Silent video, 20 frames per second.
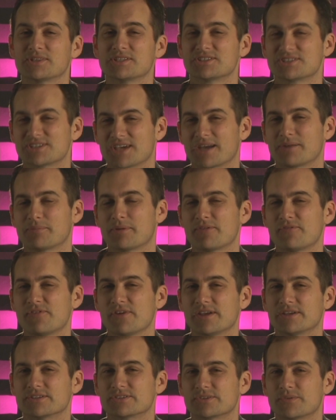on this side of my
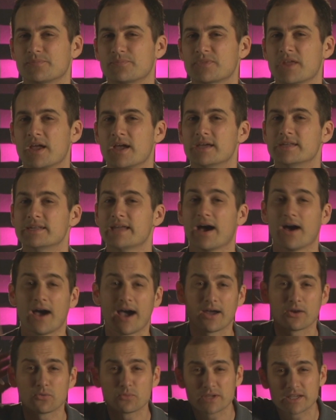face. Now,
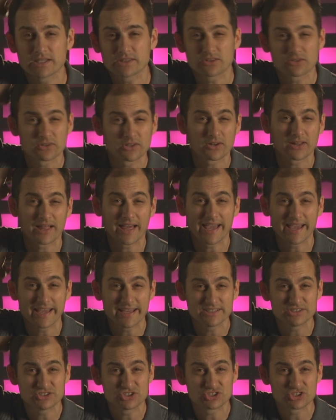how do we get the little
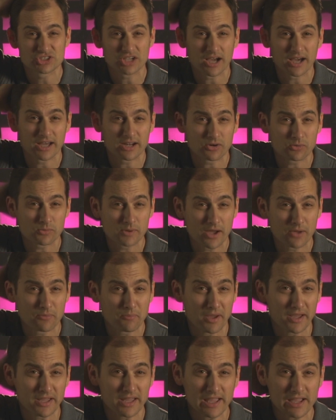edge shot around
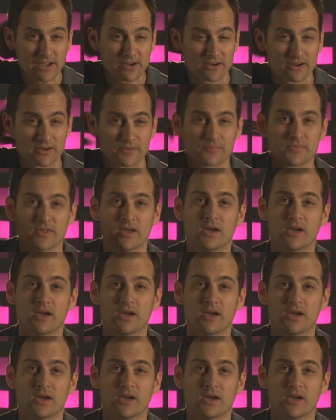my hair?